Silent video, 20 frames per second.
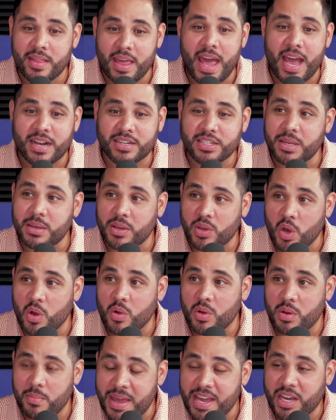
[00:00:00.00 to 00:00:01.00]
They actually
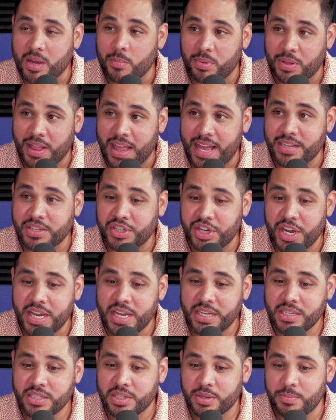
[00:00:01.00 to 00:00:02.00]
go and make a plan
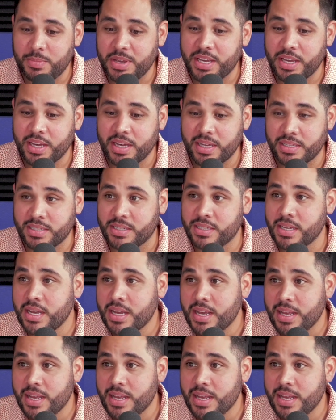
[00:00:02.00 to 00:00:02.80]
change because